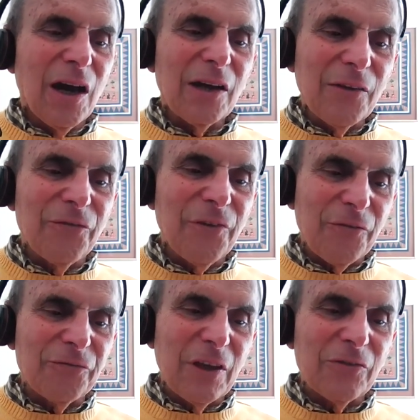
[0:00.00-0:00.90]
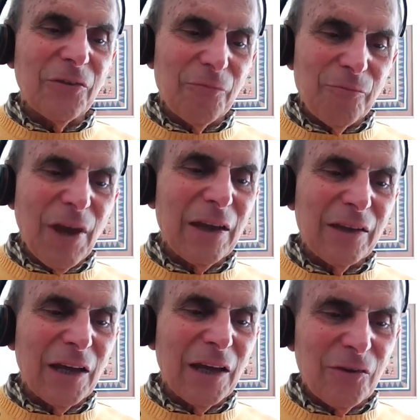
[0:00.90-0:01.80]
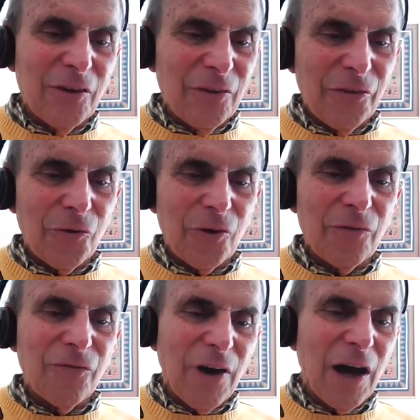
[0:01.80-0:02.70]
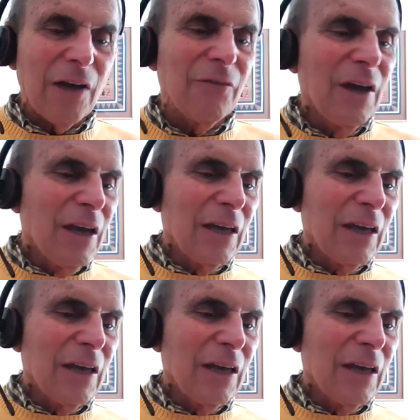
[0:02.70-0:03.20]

on the 15th of May, 1935,